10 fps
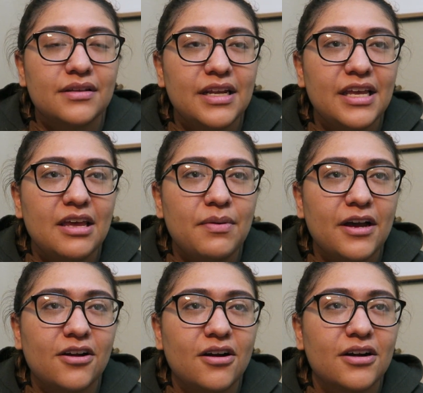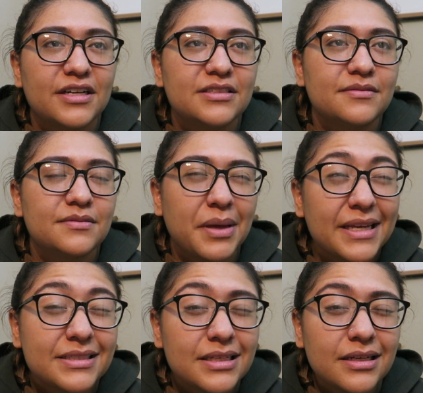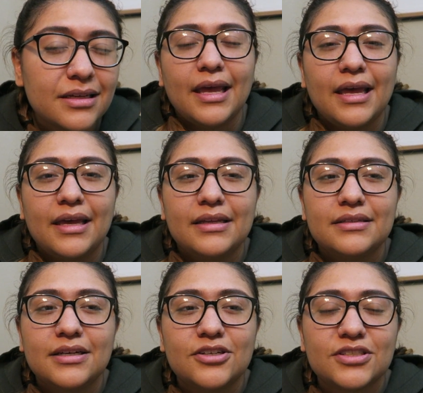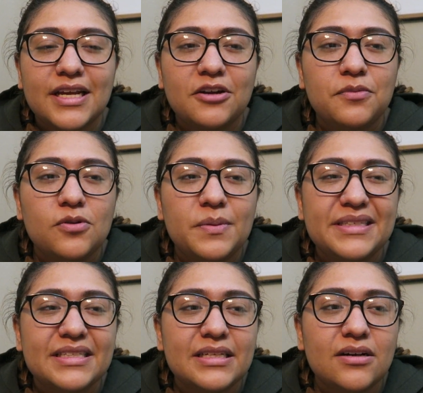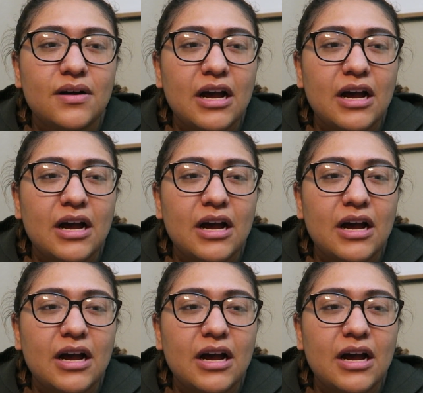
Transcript: Getting hit by a car is basic and understandable, but still,